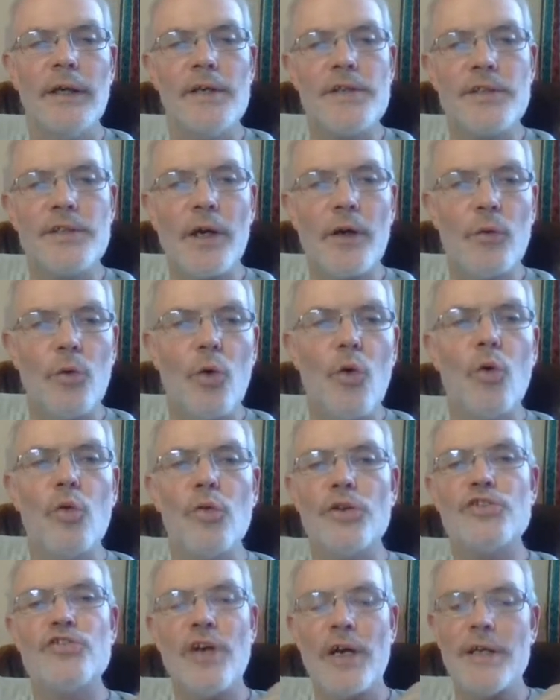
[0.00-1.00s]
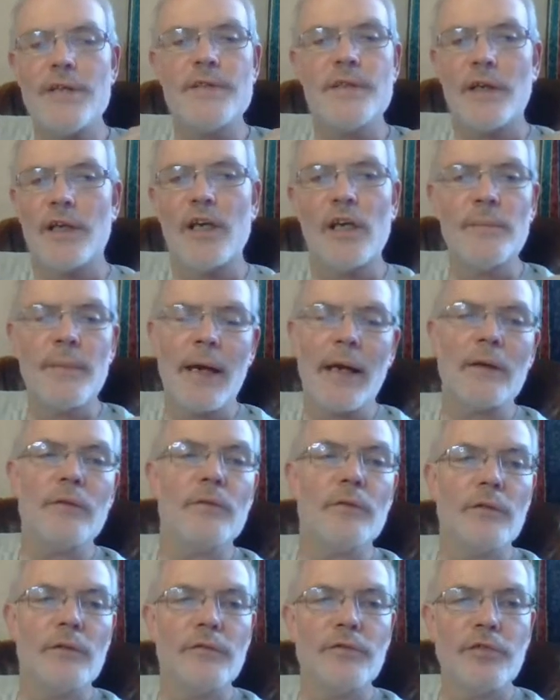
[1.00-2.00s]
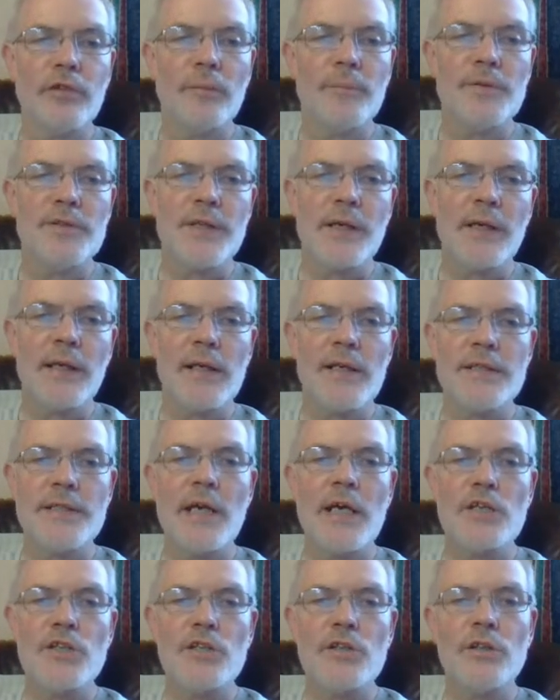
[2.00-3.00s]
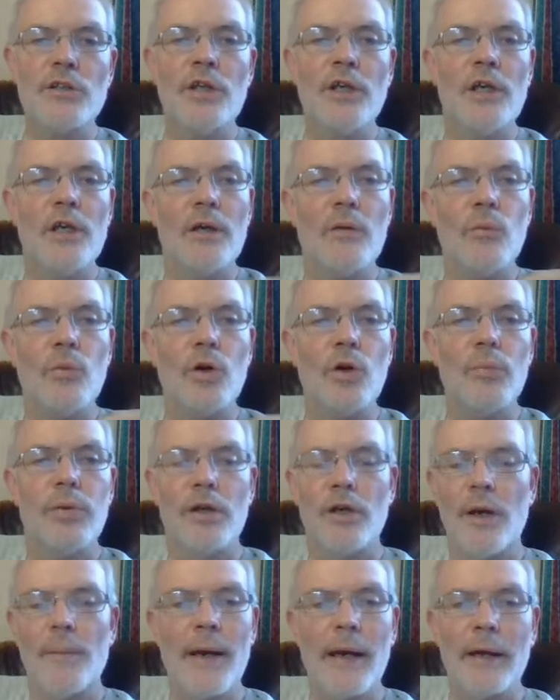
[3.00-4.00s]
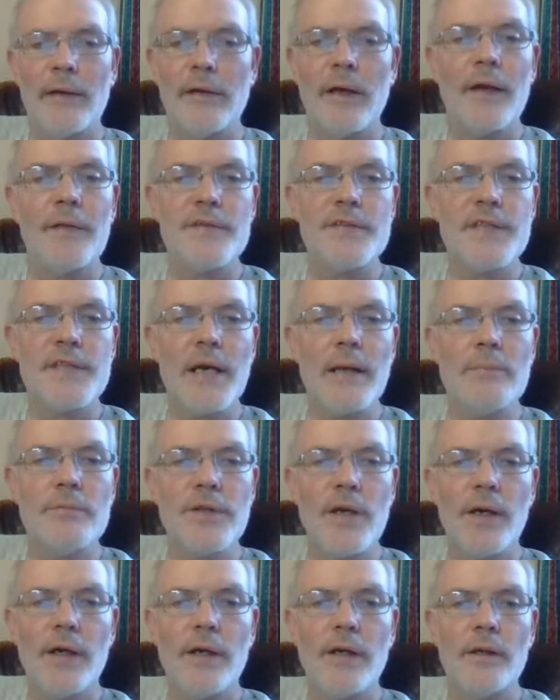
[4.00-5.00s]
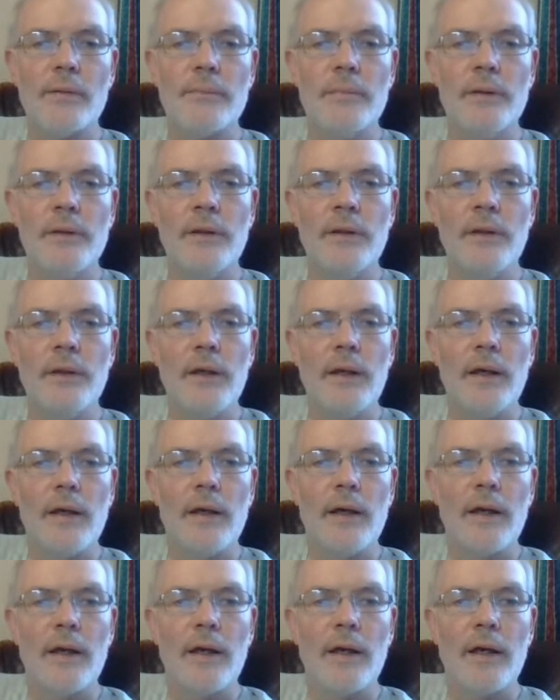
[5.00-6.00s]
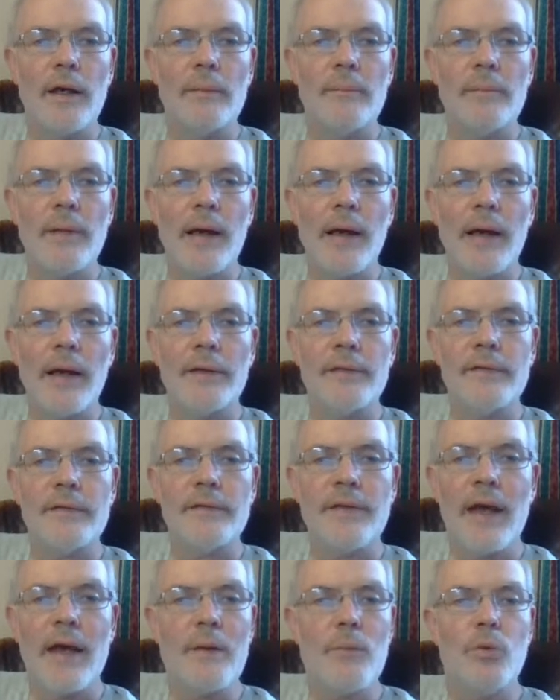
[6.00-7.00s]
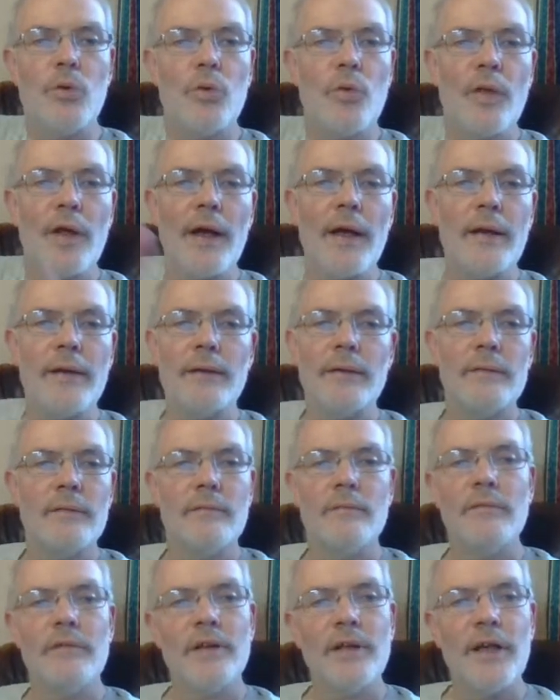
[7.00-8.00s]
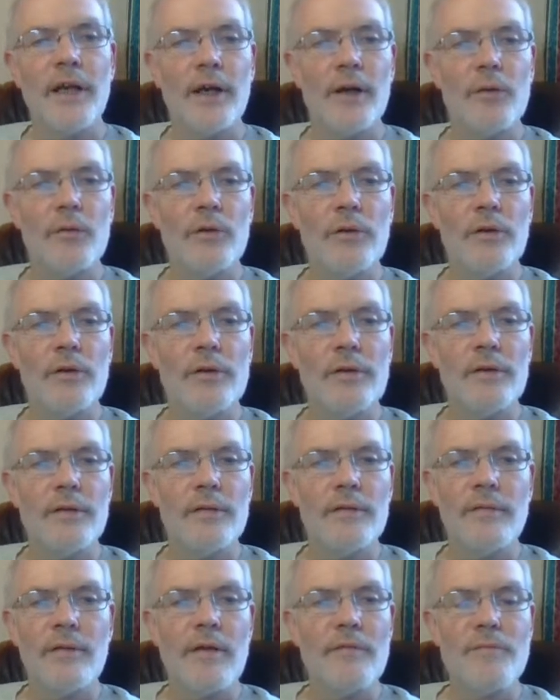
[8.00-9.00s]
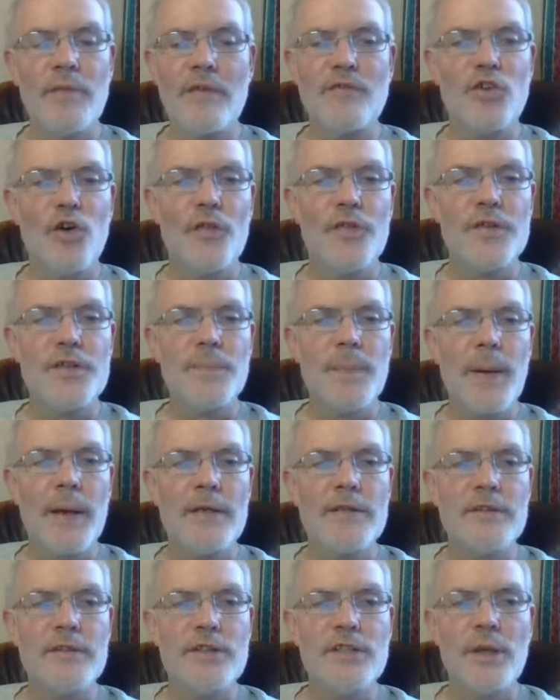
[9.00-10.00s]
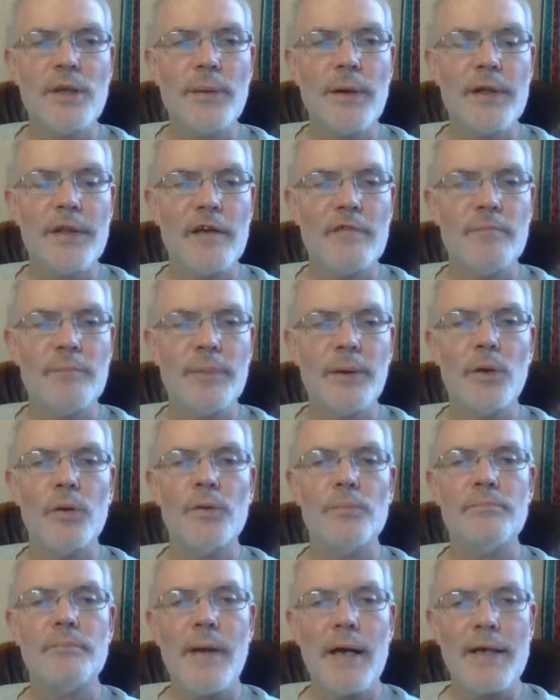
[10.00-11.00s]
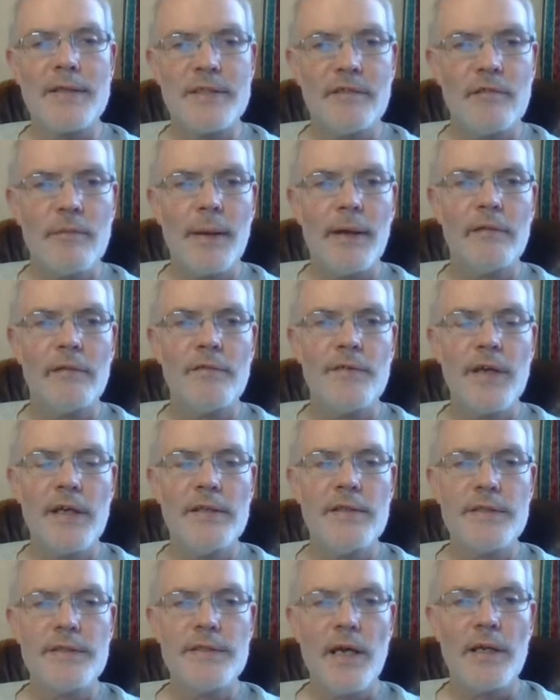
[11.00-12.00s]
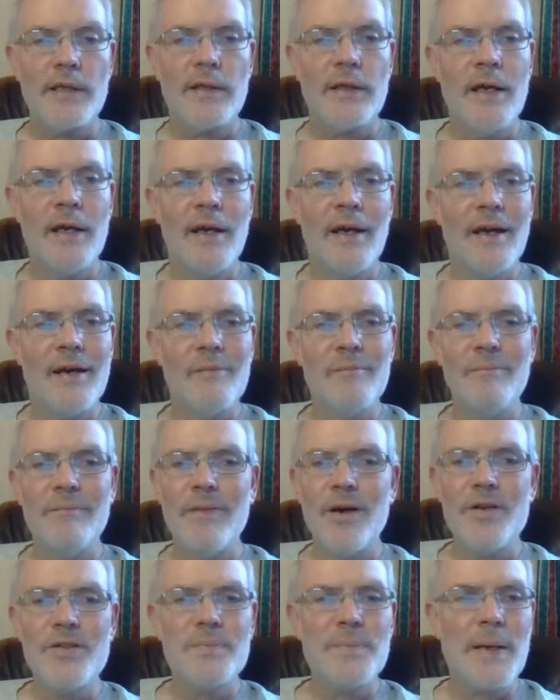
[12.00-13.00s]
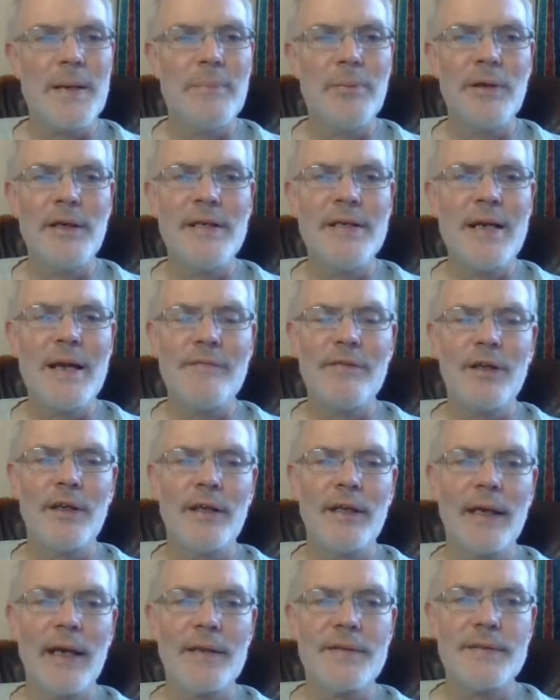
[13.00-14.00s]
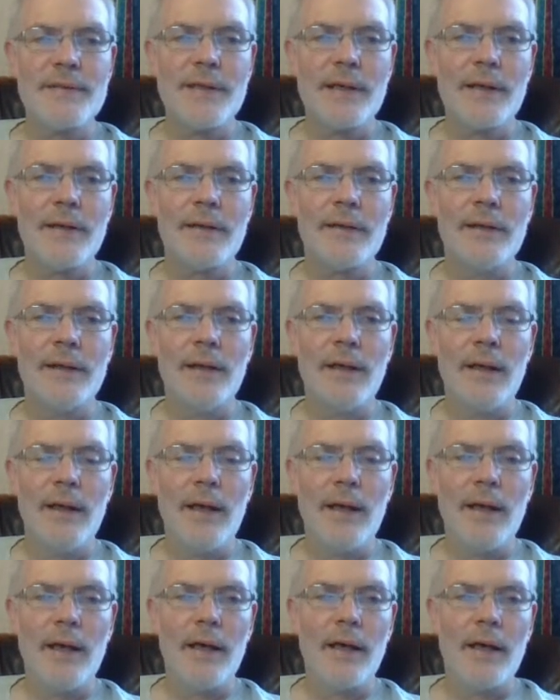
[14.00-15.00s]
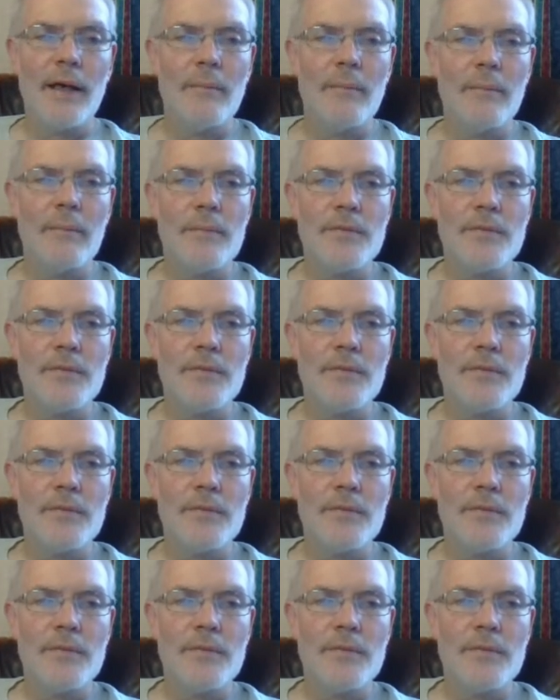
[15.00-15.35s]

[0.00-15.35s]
So all the trains that come out for a particular session will come out at the same time, and they will then, they've got the space to do it. They've built a massive amount of hidden siding. Most people are never going to get to that. No.